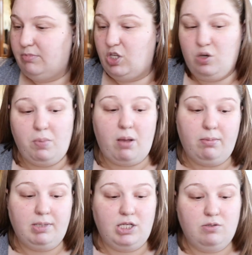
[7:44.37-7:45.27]
You could
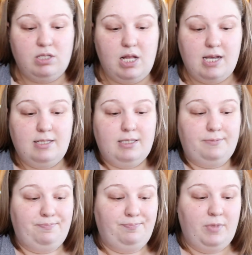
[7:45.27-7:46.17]
probably use
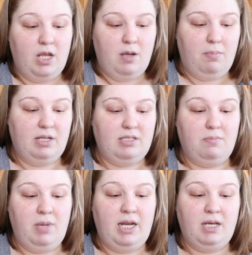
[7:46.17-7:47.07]
less, but it's a
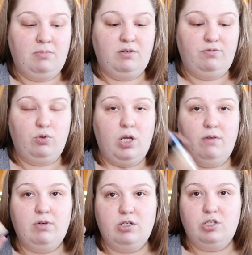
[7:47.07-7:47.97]
medium to full
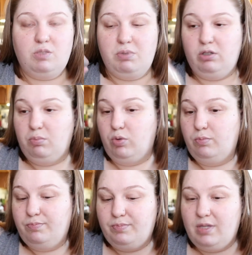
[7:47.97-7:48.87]
coverage. It's buildable.
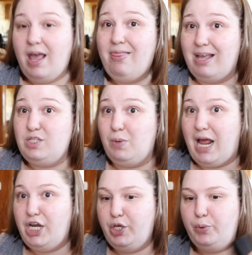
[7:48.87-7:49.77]
That's what
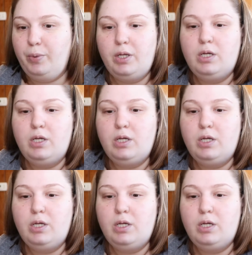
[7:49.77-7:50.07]
I do.